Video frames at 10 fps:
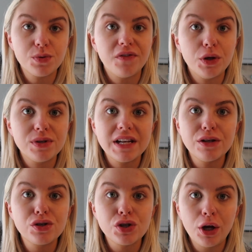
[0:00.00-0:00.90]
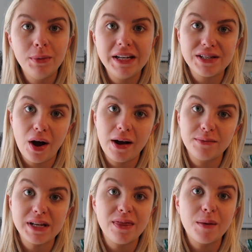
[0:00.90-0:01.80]
We've used it so many
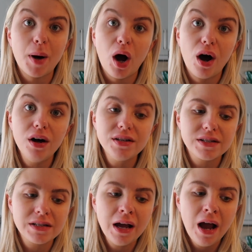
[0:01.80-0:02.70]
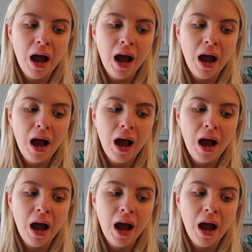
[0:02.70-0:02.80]
times in the past,